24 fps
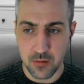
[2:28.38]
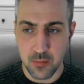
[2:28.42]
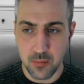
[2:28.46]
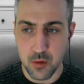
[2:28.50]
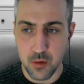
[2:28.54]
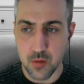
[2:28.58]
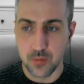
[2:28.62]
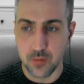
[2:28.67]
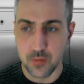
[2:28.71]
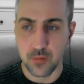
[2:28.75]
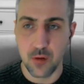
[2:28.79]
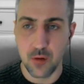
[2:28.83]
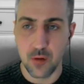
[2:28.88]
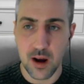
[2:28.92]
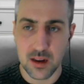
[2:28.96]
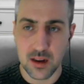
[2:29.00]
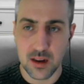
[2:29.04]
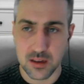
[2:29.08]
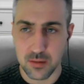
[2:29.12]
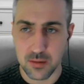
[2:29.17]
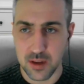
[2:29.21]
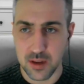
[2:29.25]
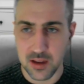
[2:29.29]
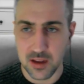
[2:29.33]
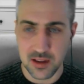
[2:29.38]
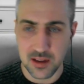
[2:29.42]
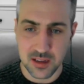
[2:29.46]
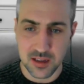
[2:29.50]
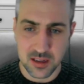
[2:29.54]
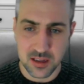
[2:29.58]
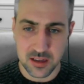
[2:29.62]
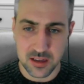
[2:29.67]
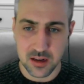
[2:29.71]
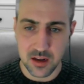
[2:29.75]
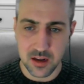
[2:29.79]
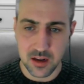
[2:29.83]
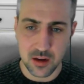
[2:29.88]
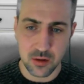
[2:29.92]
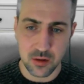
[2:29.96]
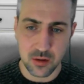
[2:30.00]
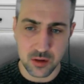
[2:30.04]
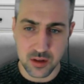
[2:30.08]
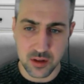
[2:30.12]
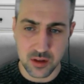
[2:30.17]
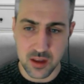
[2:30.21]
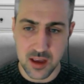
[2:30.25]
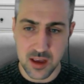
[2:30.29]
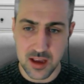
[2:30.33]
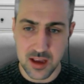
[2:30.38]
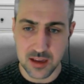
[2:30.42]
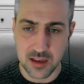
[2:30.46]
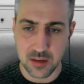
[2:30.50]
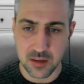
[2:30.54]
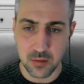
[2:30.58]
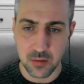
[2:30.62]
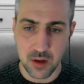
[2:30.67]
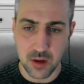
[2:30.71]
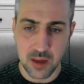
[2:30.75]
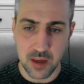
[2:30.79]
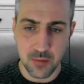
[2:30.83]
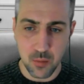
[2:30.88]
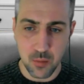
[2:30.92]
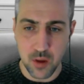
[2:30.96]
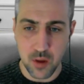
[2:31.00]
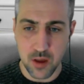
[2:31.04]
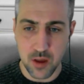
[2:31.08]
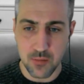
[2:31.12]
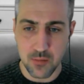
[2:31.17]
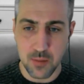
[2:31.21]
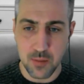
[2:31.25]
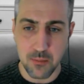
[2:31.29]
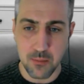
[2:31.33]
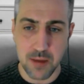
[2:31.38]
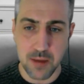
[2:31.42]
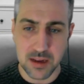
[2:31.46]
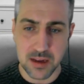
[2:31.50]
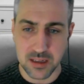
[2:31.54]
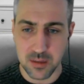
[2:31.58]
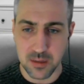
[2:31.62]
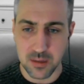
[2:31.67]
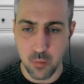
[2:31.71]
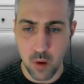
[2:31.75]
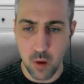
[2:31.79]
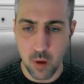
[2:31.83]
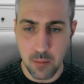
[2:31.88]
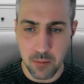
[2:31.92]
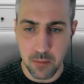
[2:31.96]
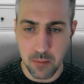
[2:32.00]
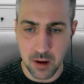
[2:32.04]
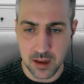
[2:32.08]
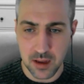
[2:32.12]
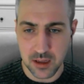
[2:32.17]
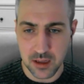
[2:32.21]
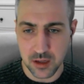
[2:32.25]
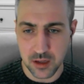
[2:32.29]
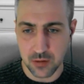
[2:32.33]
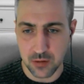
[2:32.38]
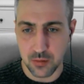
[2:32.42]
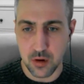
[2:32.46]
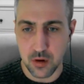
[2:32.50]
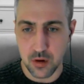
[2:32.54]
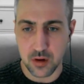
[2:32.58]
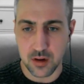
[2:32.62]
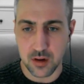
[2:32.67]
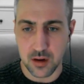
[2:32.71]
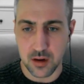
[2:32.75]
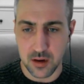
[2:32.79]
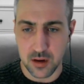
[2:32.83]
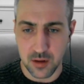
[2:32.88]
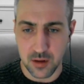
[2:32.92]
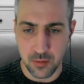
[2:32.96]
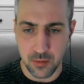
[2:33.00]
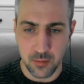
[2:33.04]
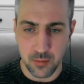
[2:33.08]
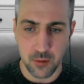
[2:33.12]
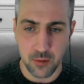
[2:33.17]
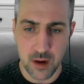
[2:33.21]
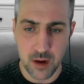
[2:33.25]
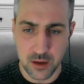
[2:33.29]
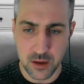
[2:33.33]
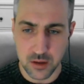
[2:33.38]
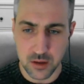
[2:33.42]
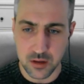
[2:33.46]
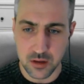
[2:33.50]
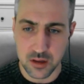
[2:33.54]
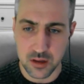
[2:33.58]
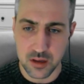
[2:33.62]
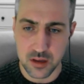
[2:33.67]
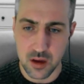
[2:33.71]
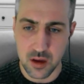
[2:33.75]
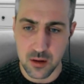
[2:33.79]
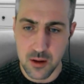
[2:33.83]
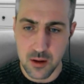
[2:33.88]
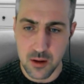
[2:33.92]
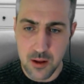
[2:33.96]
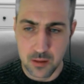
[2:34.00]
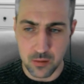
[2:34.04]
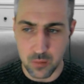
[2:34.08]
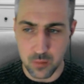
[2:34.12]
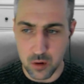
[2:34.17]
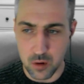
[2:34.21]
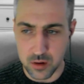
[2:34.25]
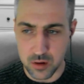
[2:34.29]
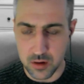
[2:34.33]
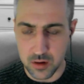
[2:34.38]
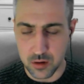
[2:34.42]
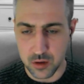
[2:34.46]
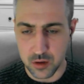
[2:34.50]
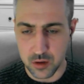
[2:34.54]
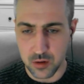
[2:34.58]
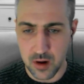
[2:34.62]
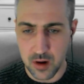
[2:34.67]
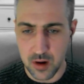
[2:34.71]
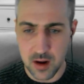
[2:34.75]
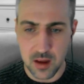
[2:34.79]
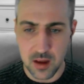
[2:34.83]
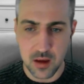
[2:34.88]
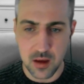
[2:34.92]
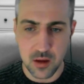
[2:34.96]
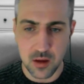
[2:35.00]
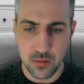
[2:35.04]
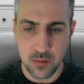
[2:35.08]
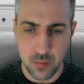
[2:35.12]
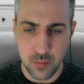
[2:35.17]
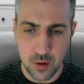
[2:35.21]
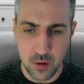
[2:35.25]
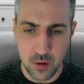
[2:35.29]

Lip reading: of moved relatively consistently across the years. And even when you've been based in one place, you've worked in different regions. So you've worked in Australia, you've